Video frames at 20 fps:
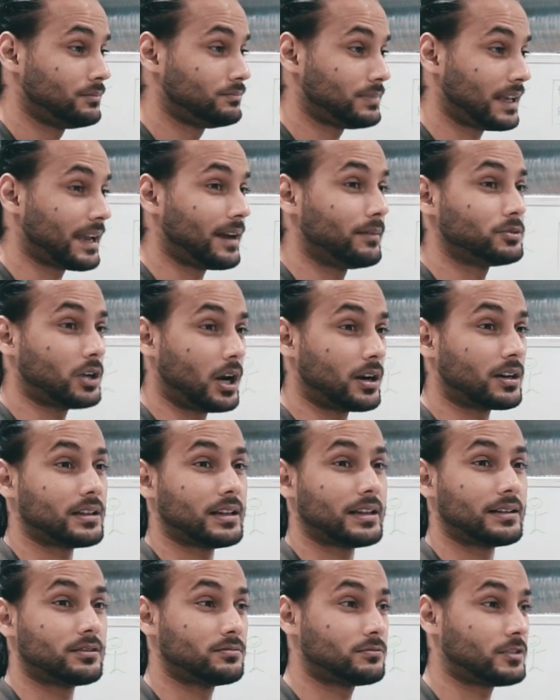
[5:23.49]
like I'm talking
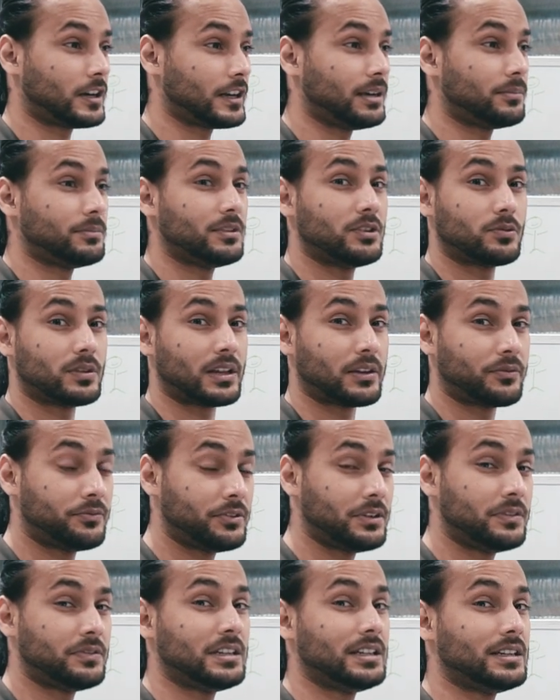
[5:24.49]
like trucking companies with like
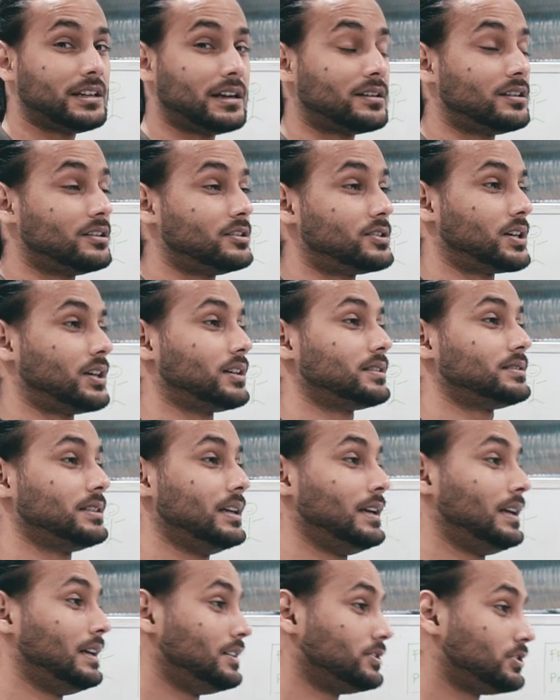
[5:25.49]
fifteen hundred trucks,
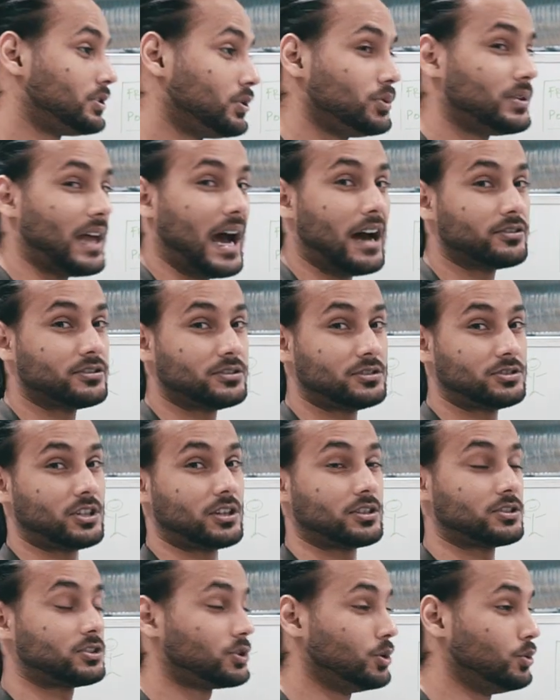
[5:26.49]
two thousand
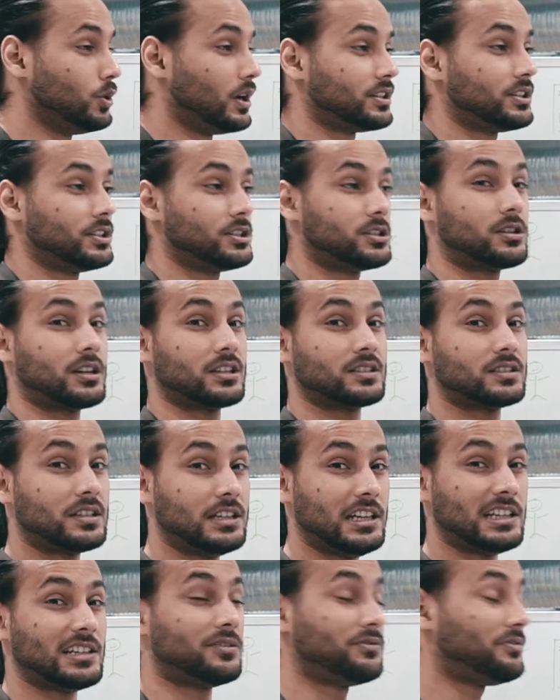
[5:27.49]
trucks, two hundred trucks,
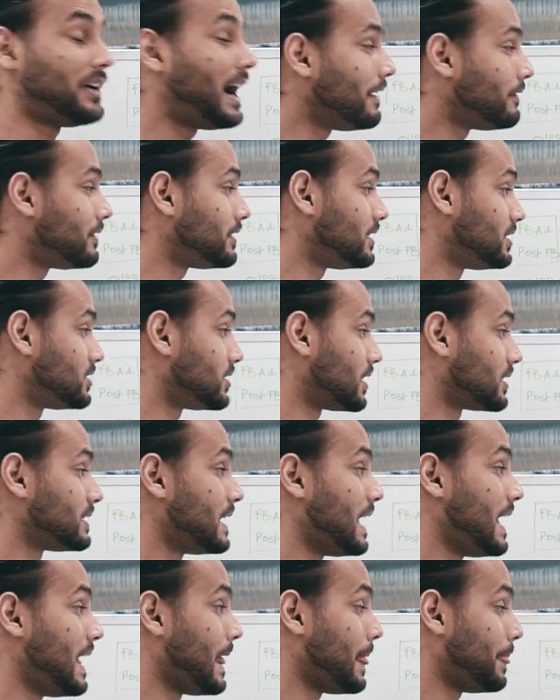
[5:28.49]
three hundred, five hundred trucks.
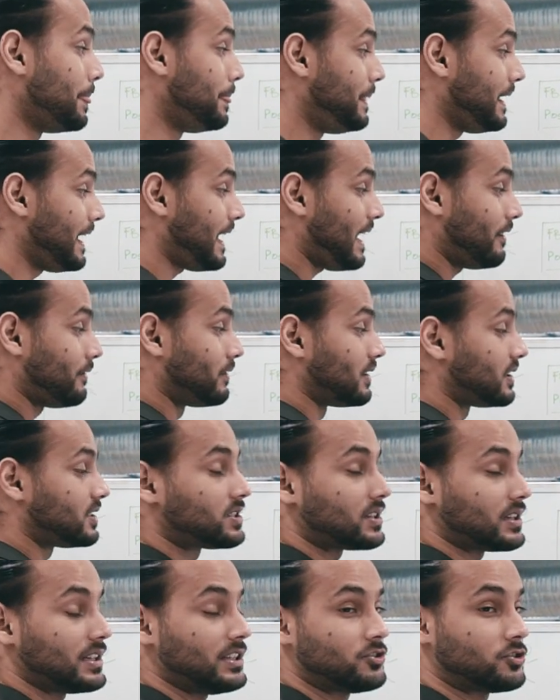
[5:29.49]
They have
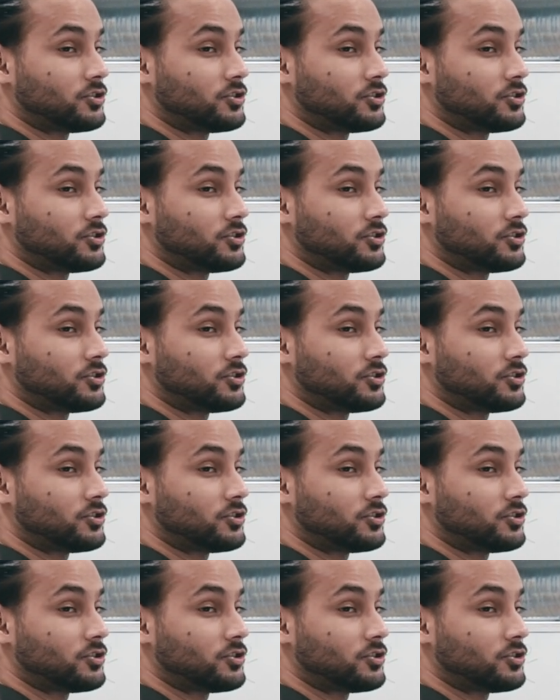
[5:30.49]
literally